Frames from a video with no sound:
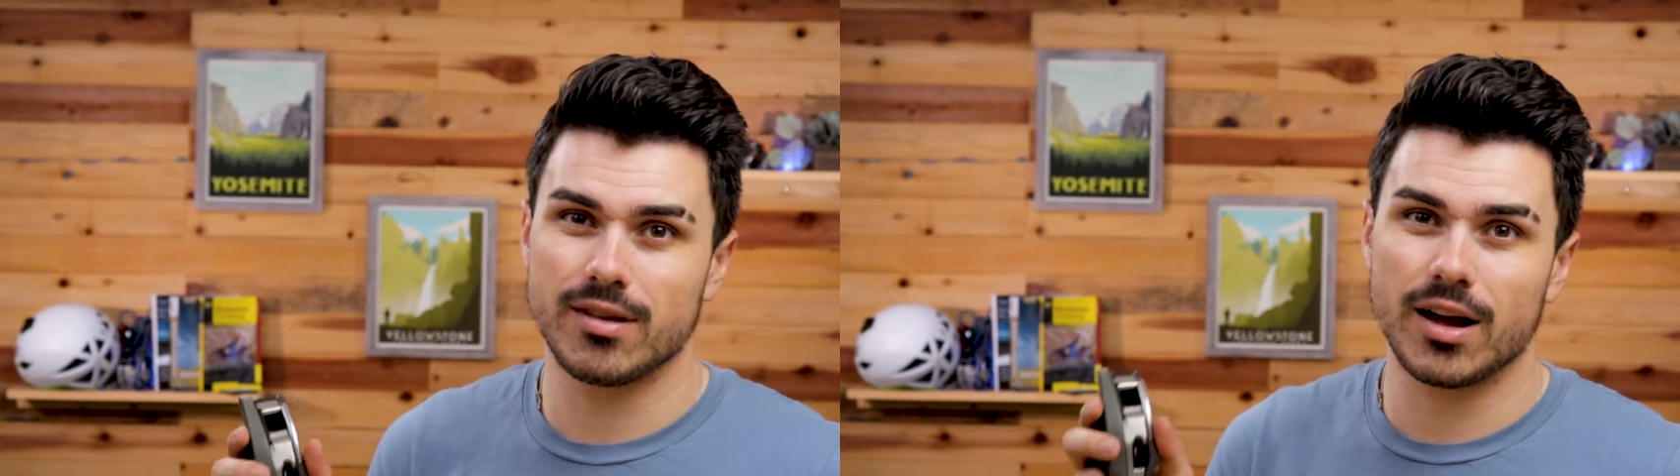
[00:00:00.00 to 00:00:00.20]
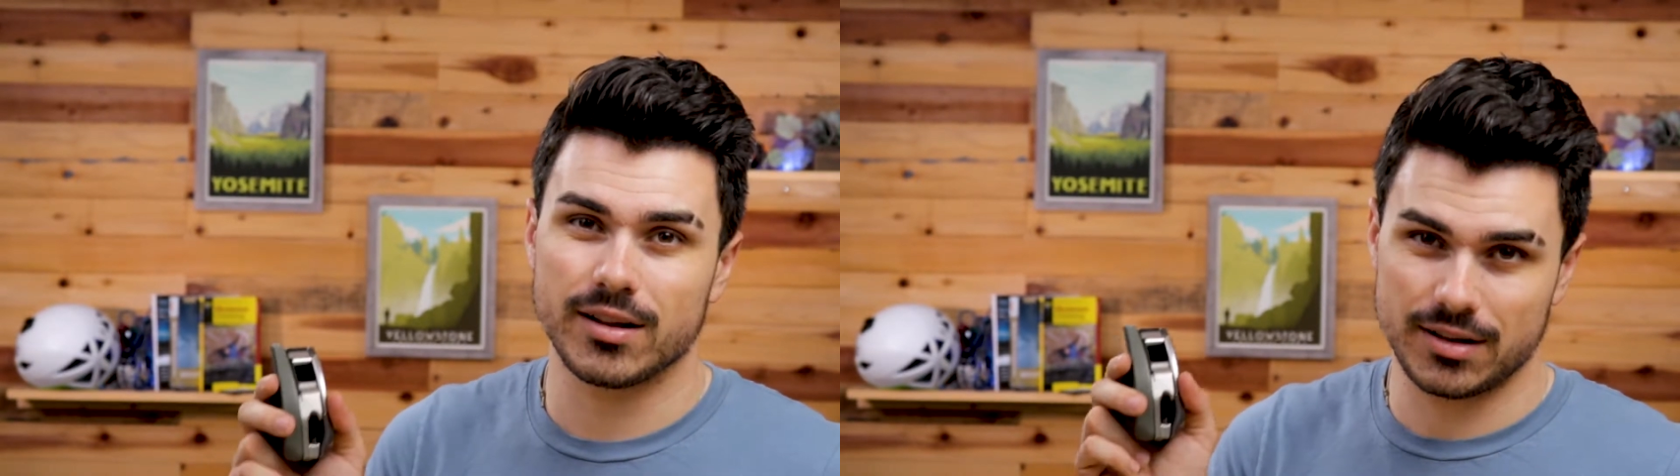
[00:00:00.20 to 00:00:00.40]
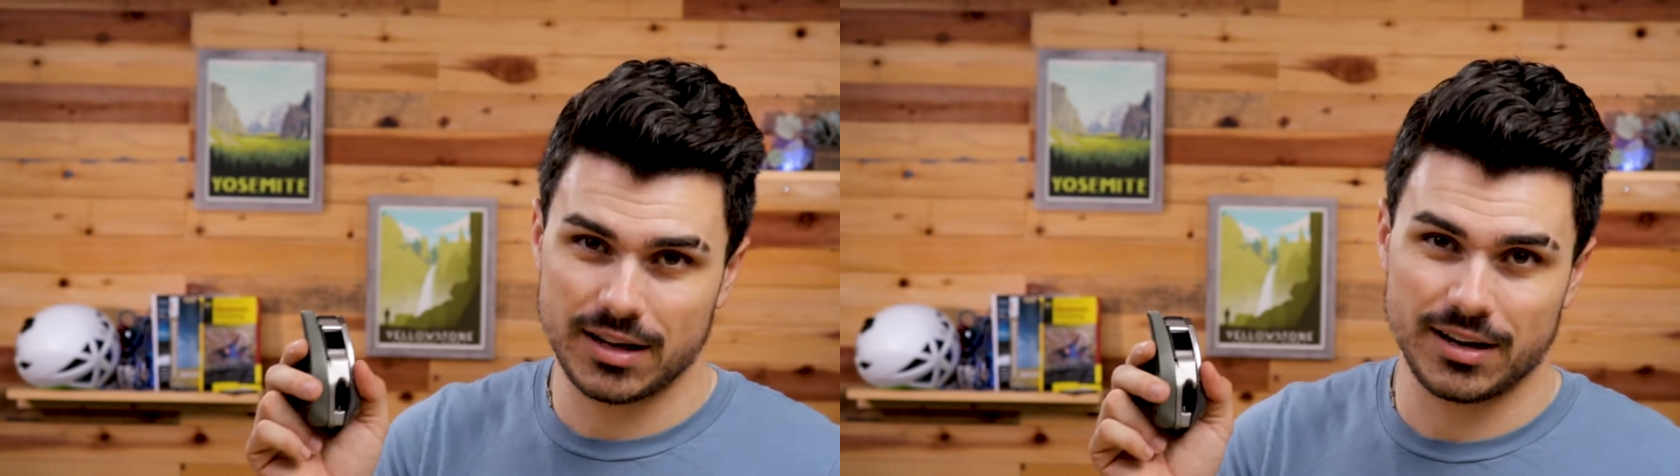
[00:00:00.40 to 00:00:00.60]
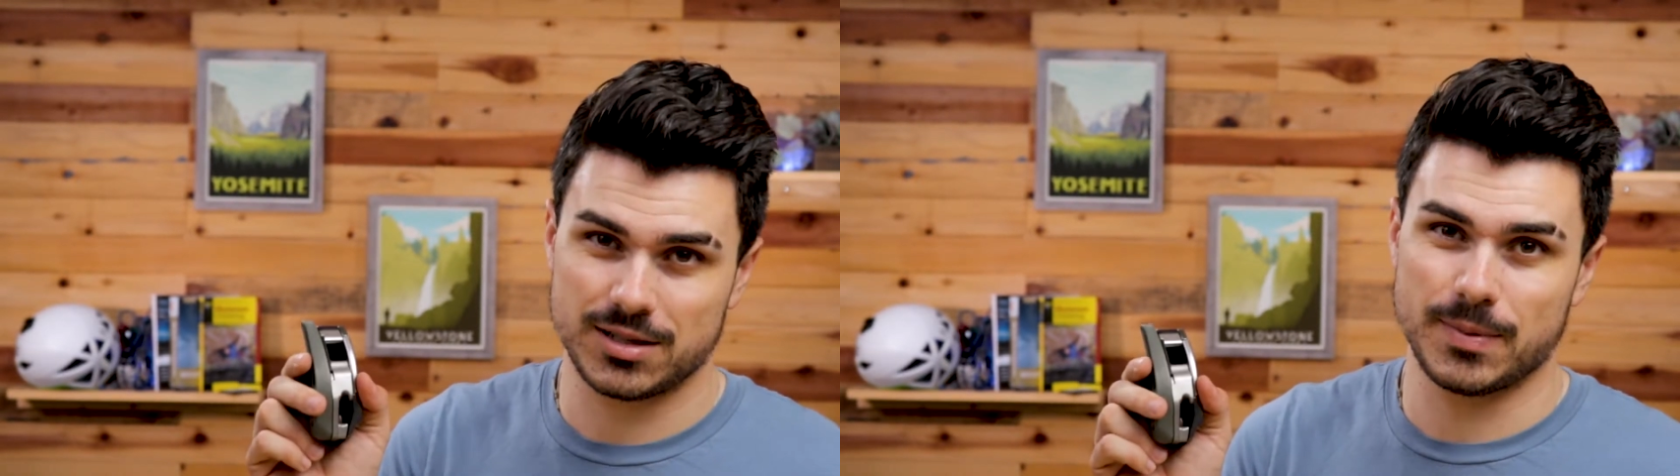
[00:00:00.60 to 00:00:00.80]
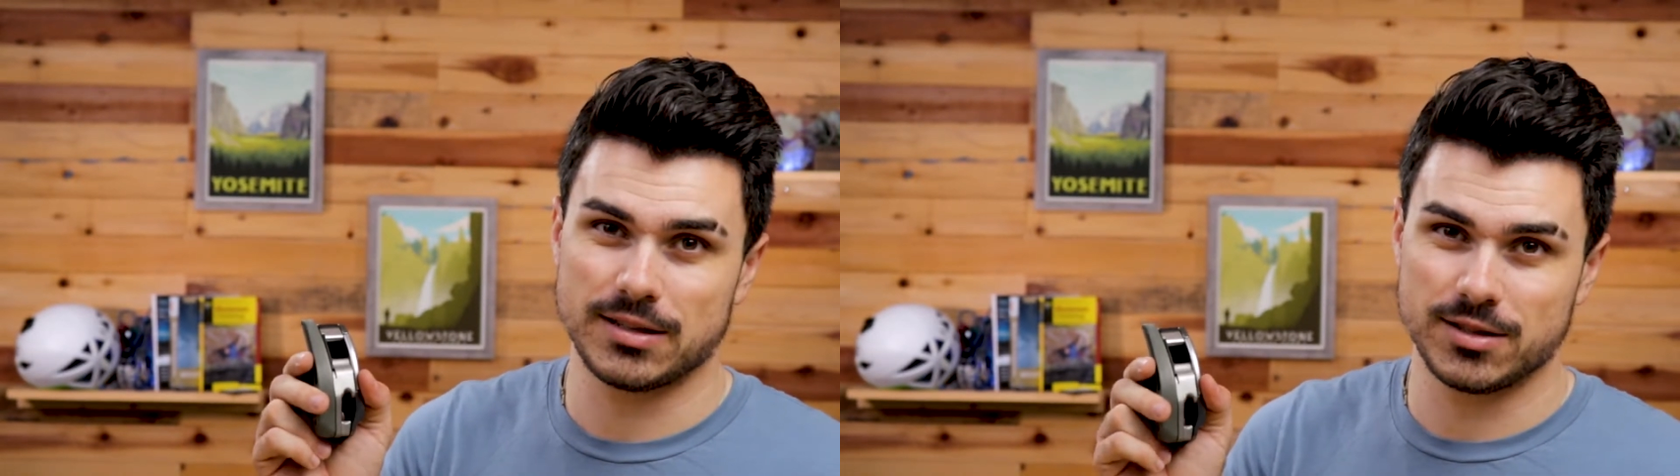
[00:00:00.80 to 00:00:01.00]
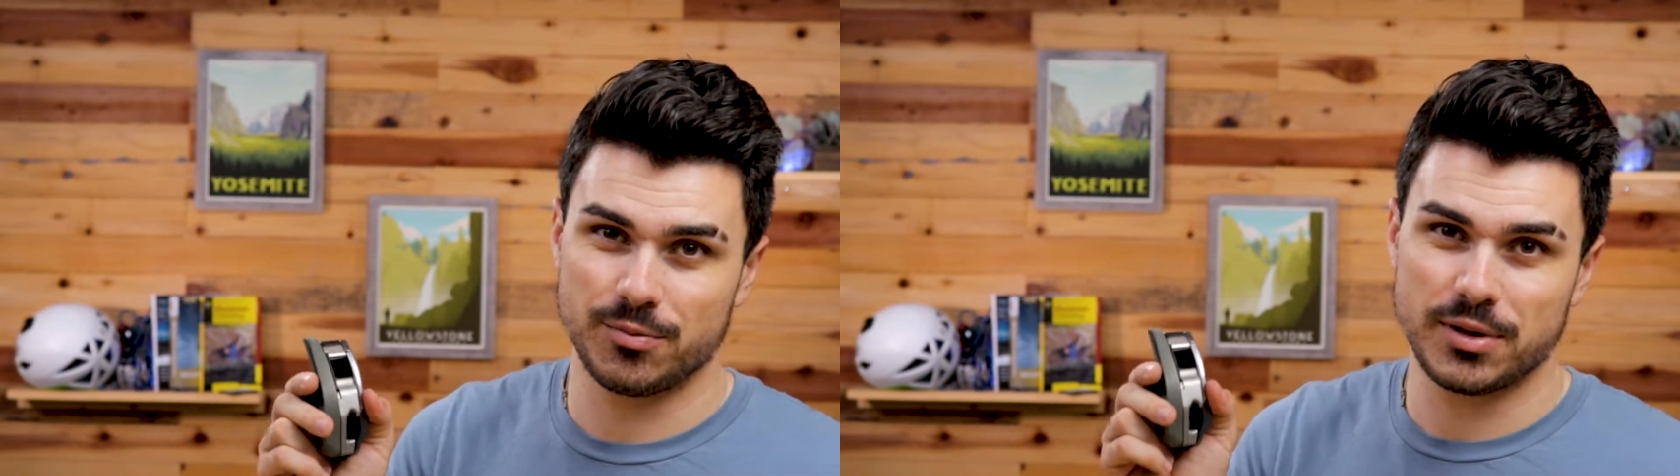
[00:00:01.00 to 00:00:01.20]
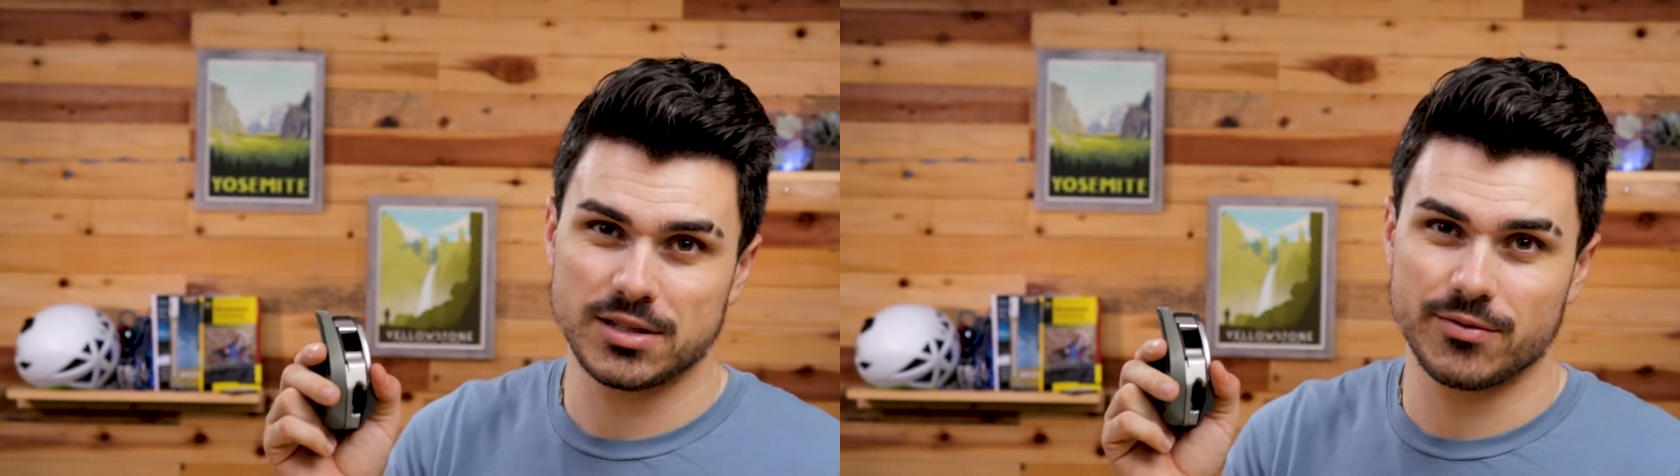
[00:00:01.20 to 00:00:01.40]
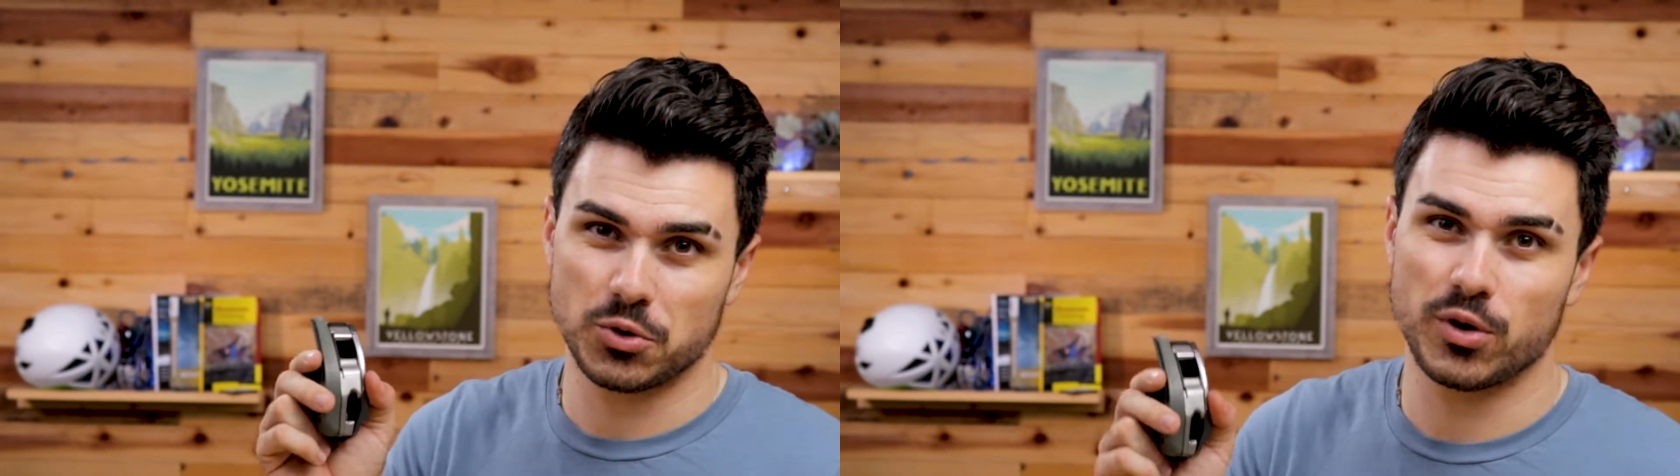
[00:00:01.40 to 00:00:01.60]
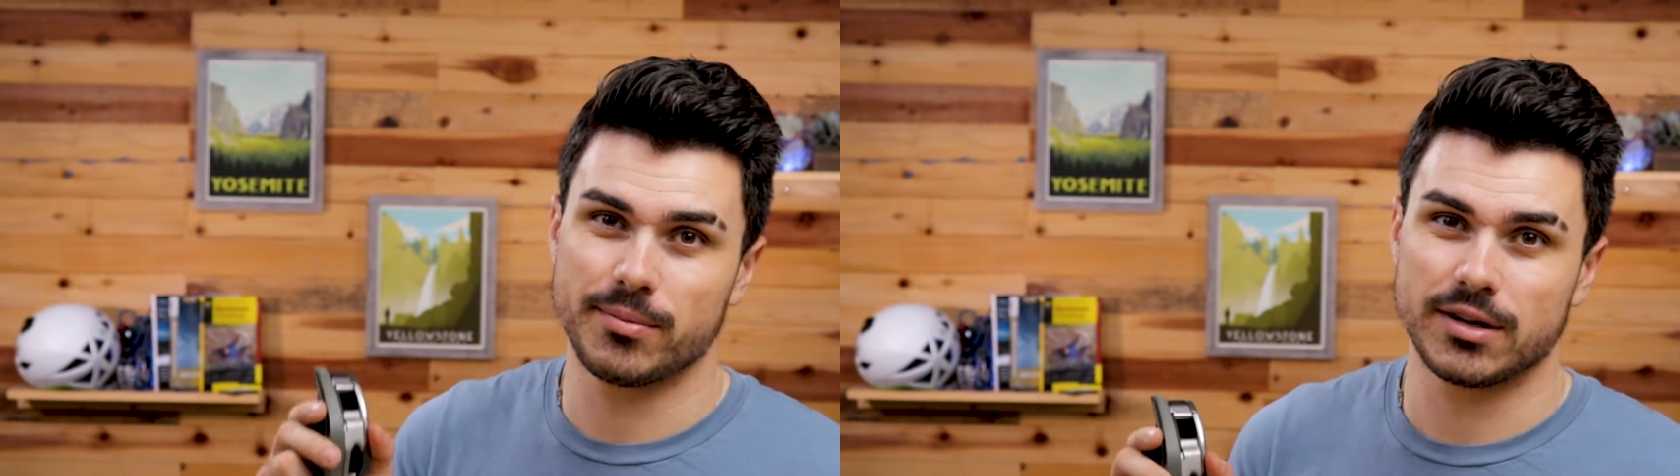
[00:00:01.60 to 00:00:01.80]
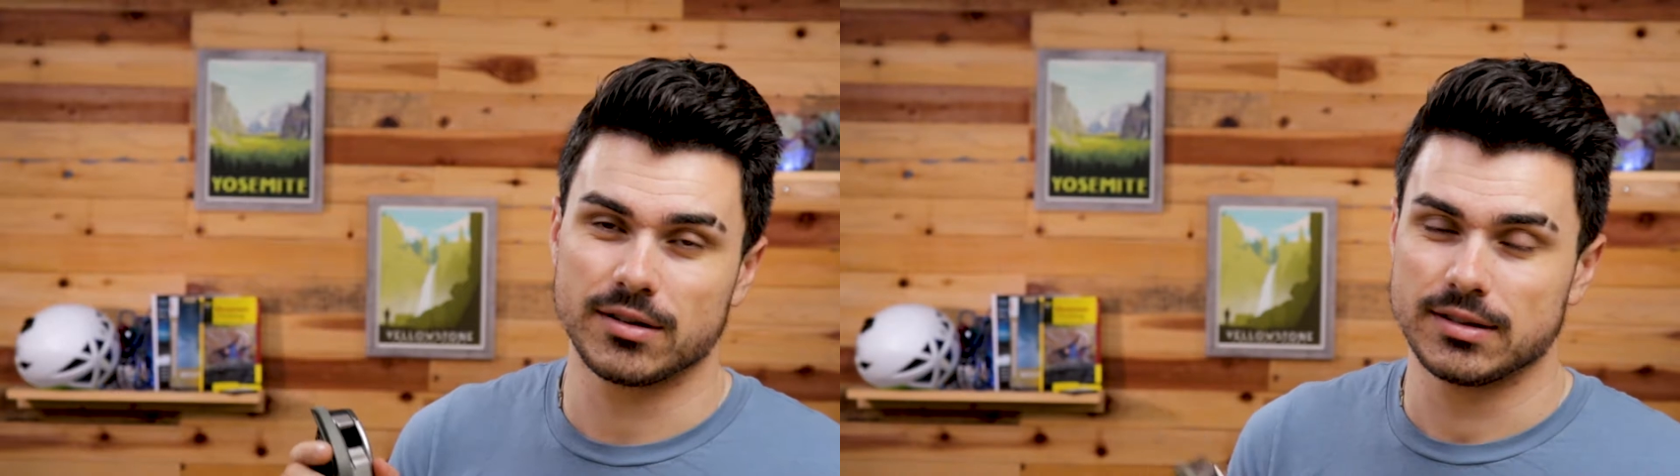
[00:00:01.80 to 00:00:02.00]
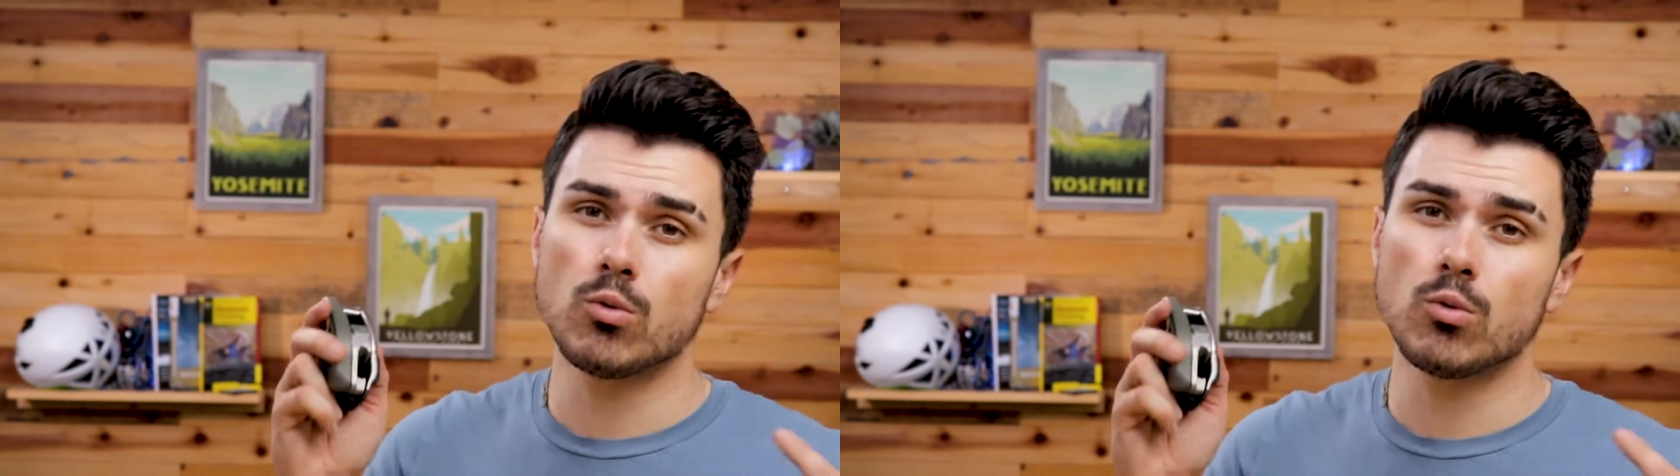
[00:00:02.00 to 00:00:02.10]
not an inexpensive piece of equipment.